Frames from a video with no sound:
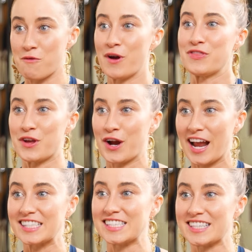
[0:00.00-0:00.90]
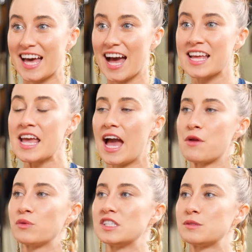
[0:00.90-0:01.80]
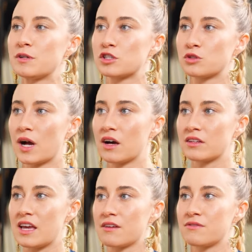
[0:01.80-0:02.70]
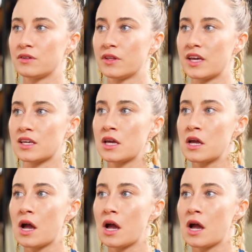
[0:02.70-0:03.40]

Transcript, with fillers: I went there, I did that. And with spirituality, I feel like